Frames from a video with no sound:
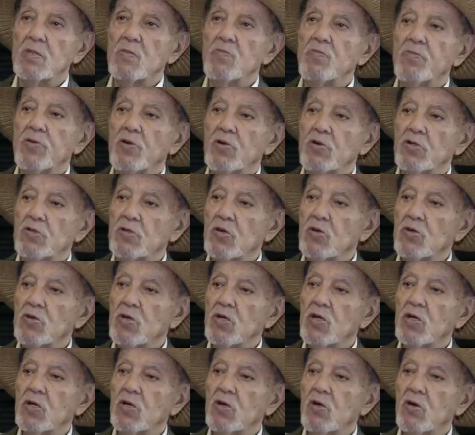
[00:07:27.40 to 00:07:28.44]
in Puerto
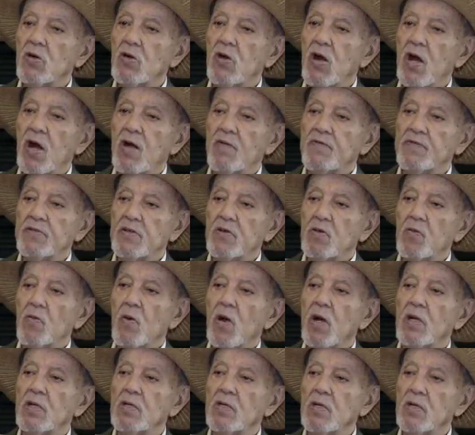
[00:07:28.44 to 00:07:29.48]
Rico, after
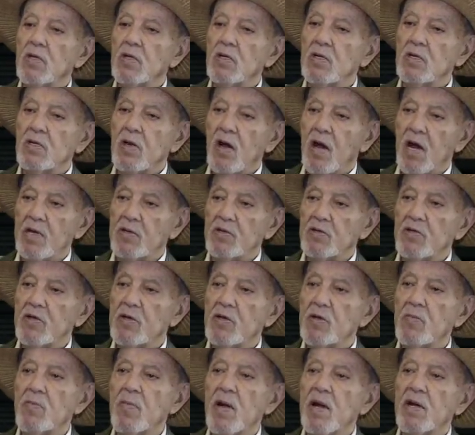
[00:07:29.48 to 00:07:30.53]
1 year, I
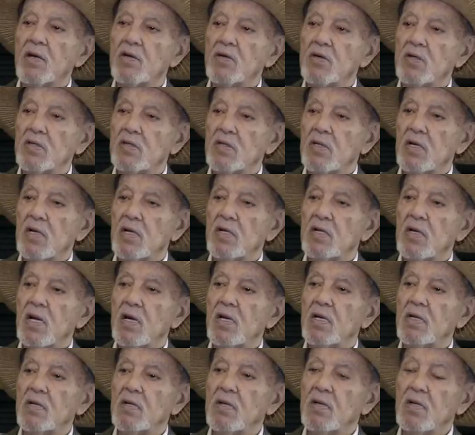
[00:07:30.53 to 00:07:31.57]
remarried there,
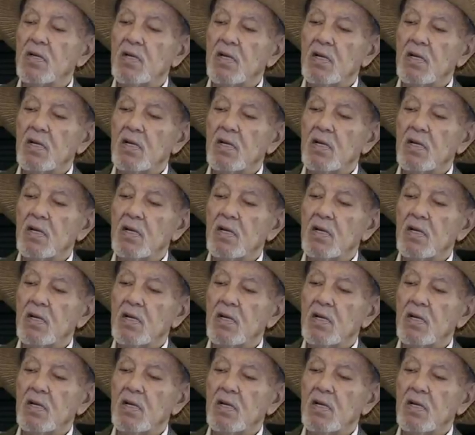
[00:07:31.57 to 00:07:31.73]
and